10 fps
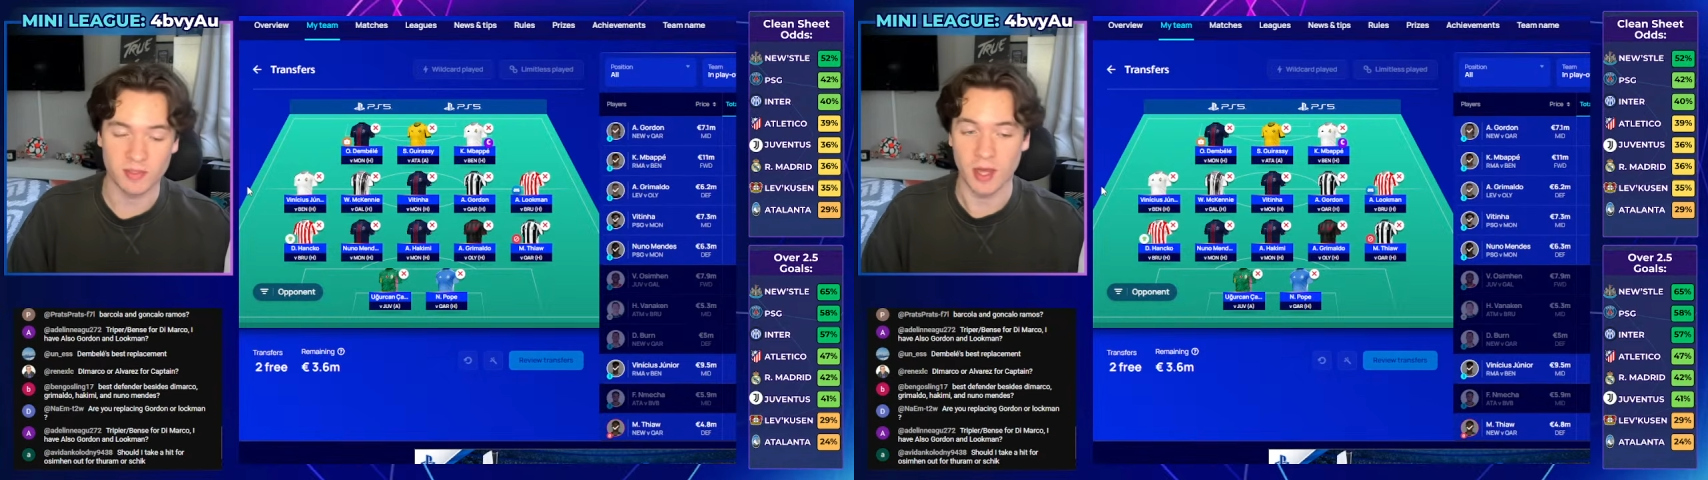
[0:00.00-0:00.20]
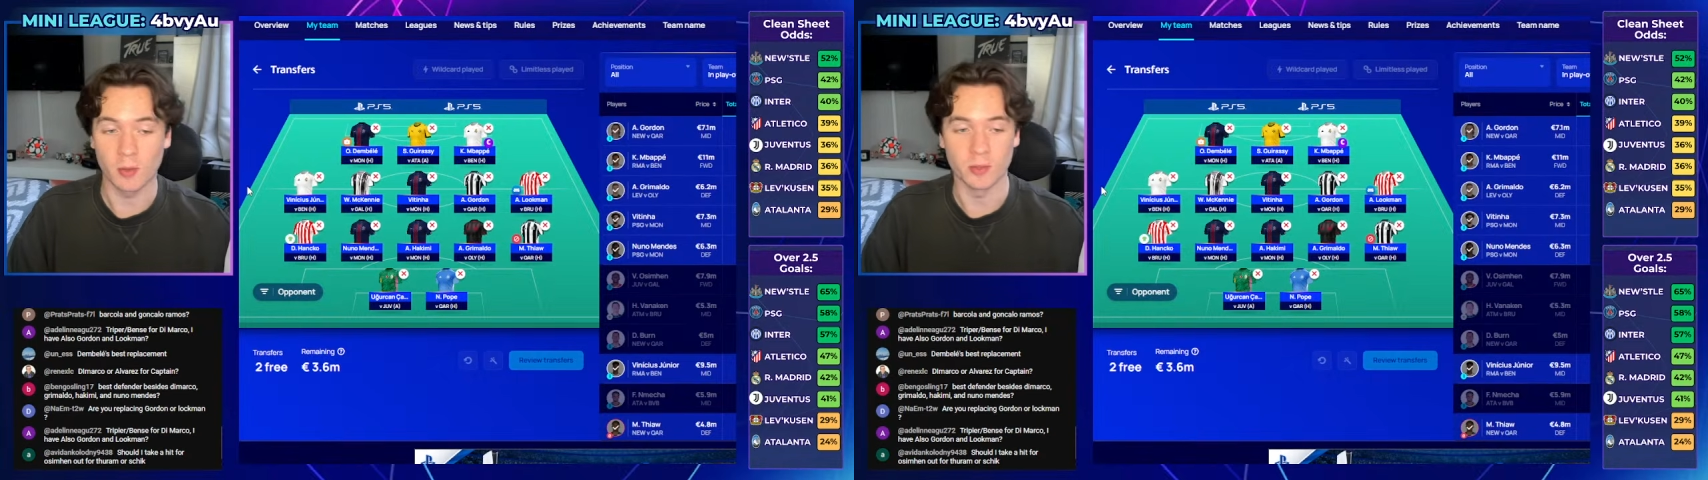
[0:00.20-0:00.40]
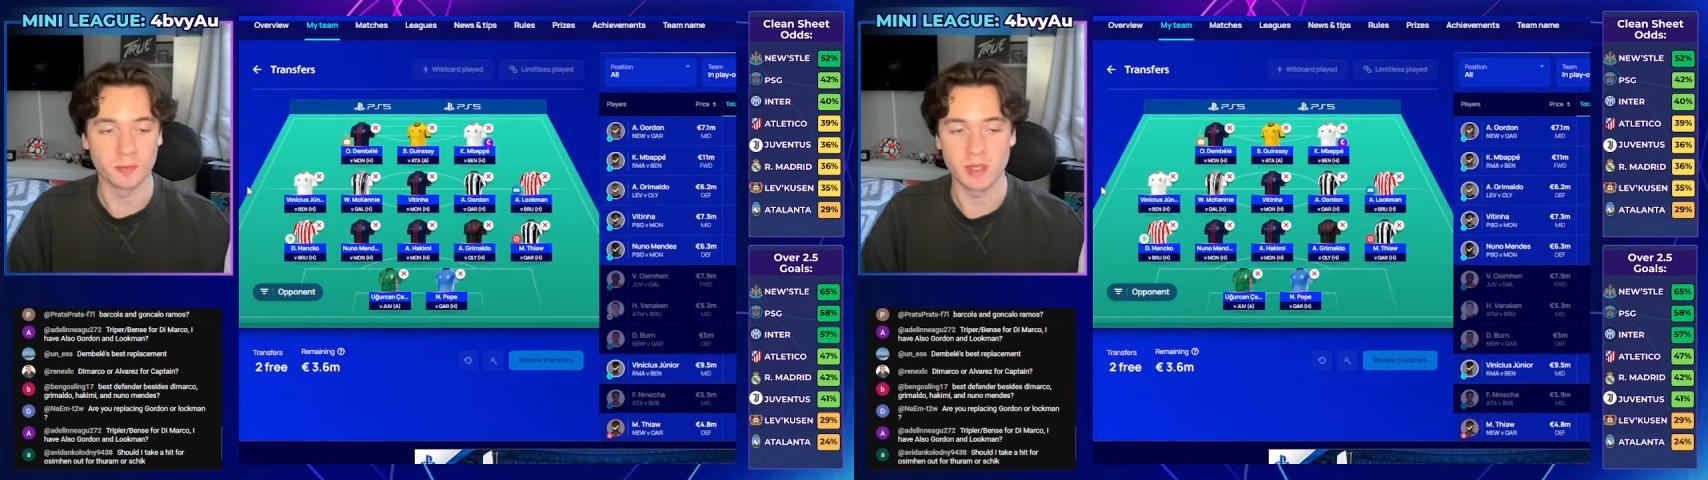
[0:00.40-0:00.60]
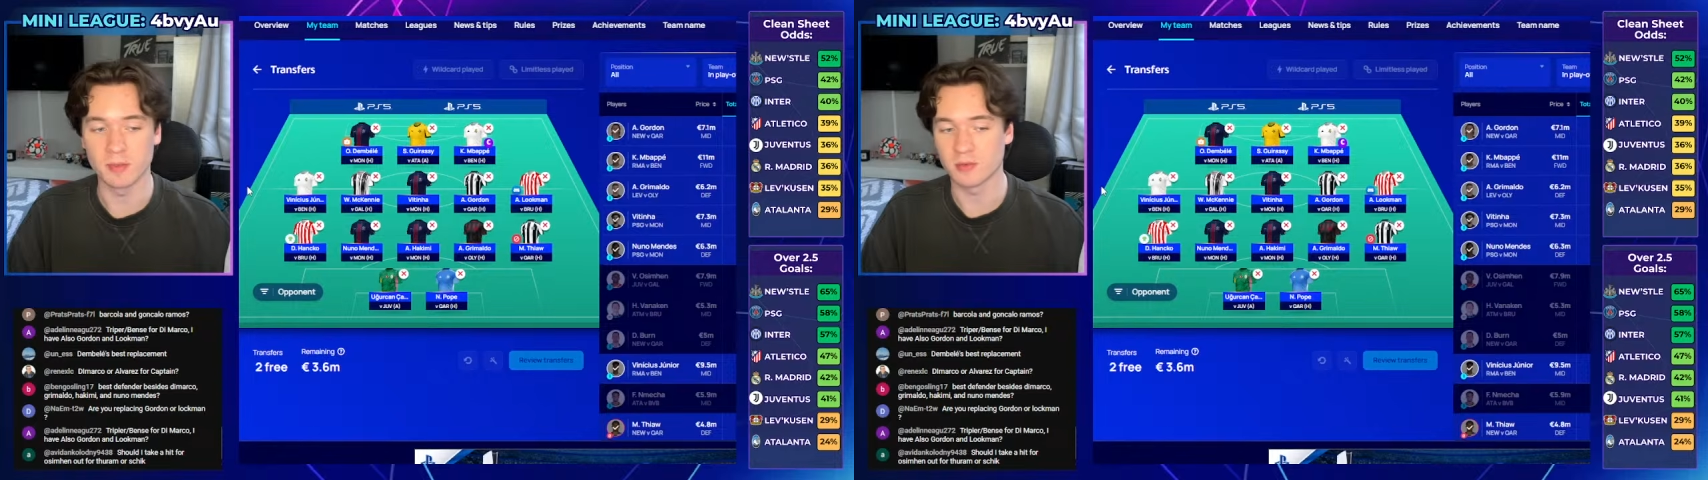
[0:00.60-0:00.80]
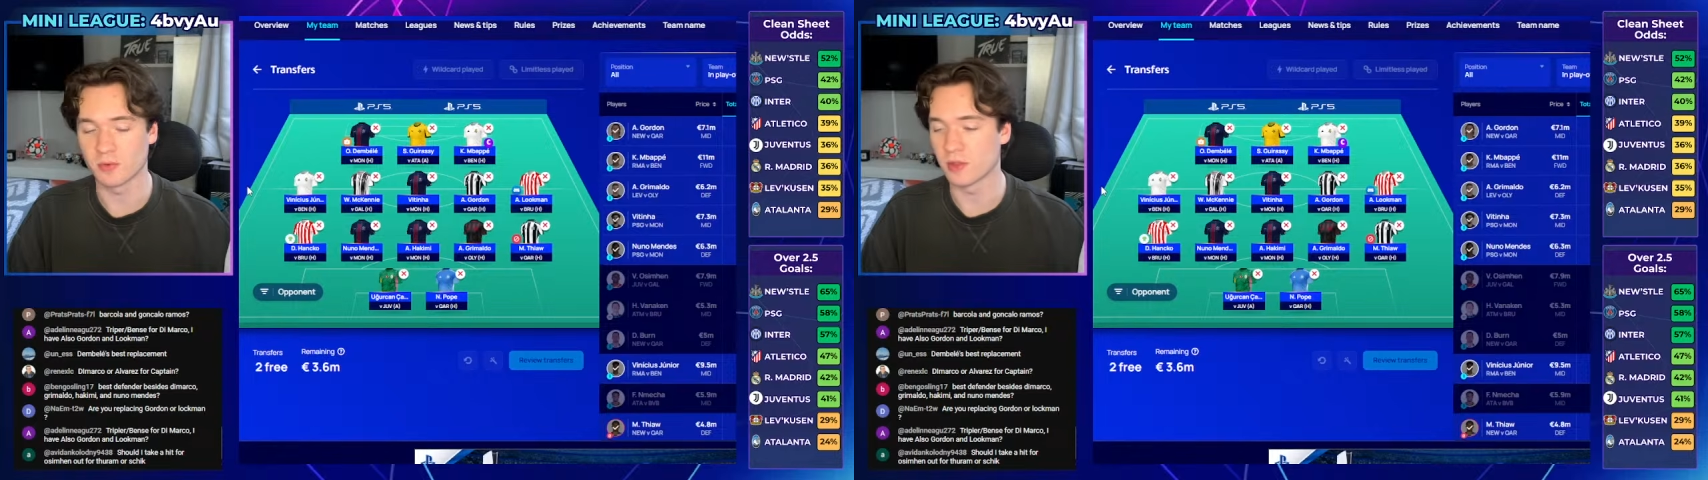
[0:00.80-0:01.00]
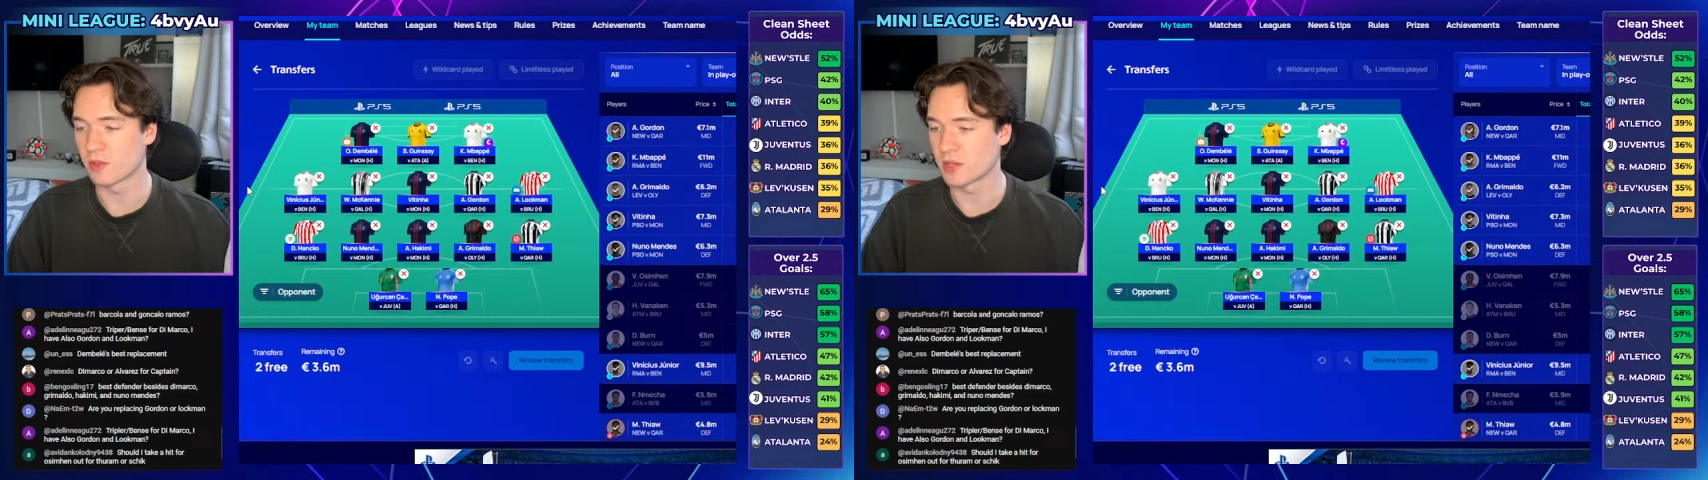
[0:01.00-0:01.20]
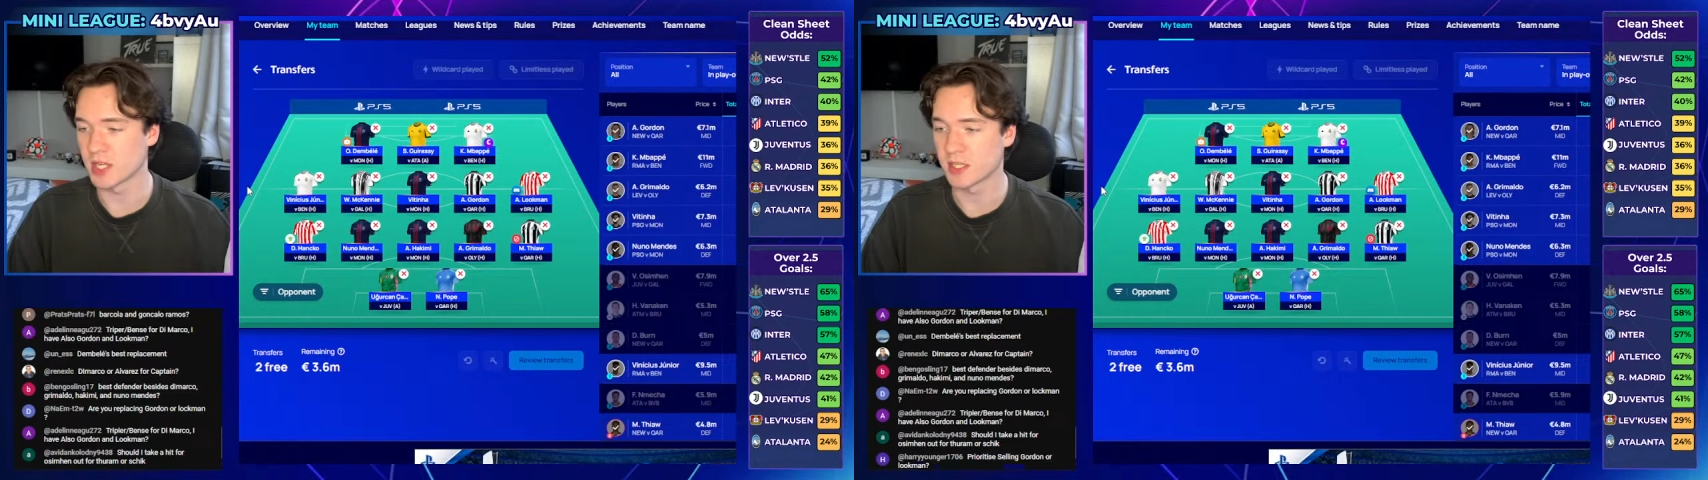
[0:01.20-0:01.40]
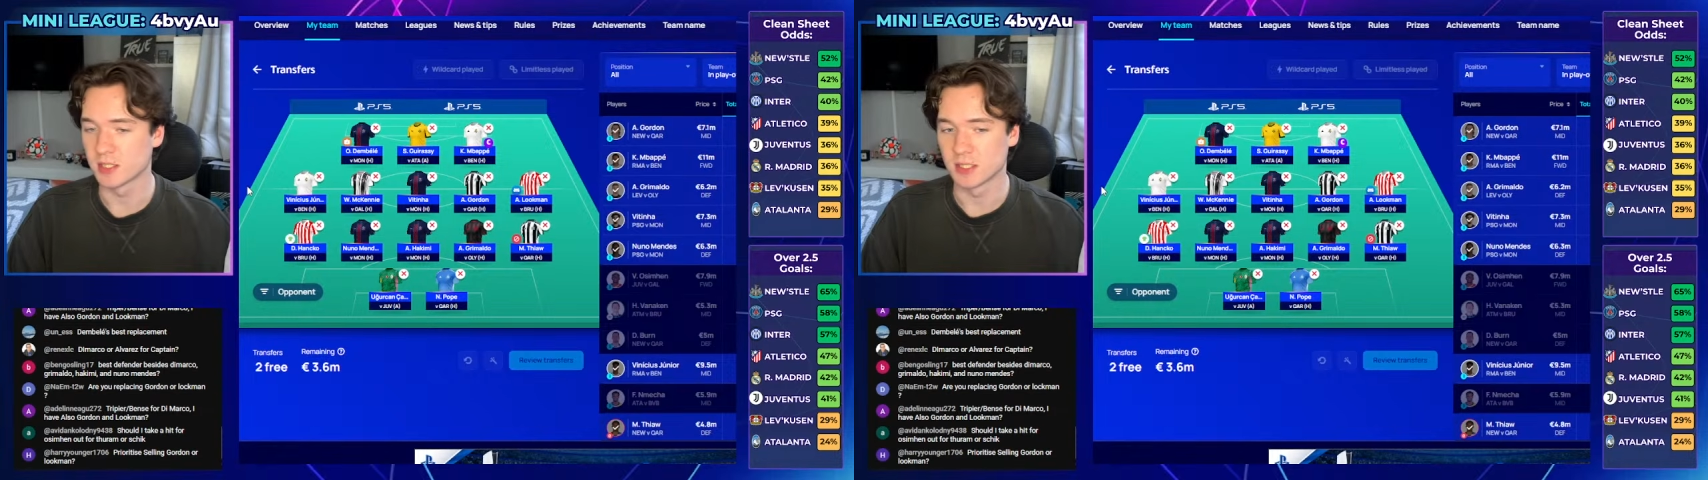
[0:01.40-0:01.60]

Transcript: that would be my front 3.